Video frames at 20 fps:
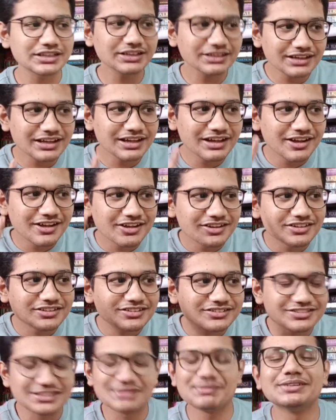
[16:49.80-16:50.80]
Jem and Tessa
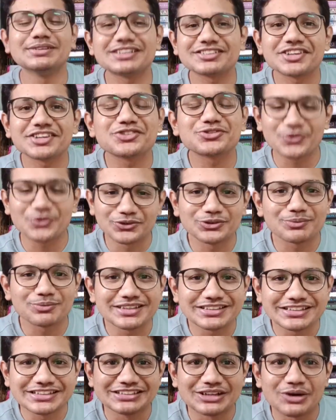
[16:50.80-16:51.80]
is going to be a thing now,
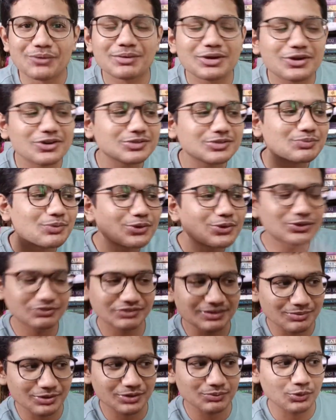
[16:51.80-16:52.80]
because both of them are immortal.
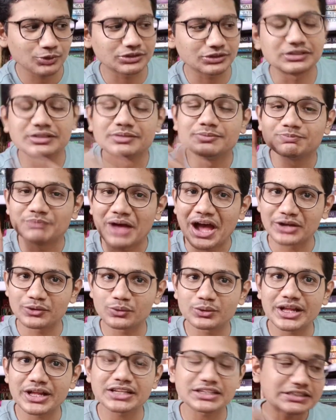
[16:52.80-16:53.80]
I know that
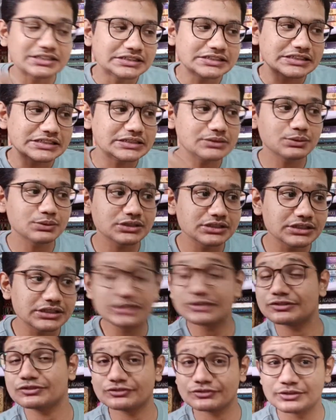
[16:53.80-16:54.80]
even if
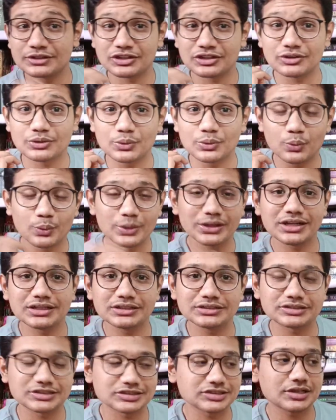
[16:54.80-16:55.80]
Will and Tessa
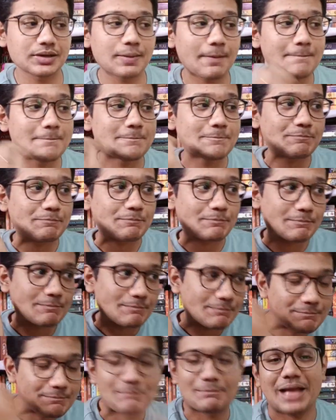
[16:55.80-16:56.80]

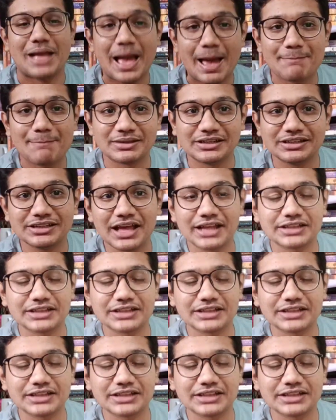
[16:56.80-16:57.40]
happen at last,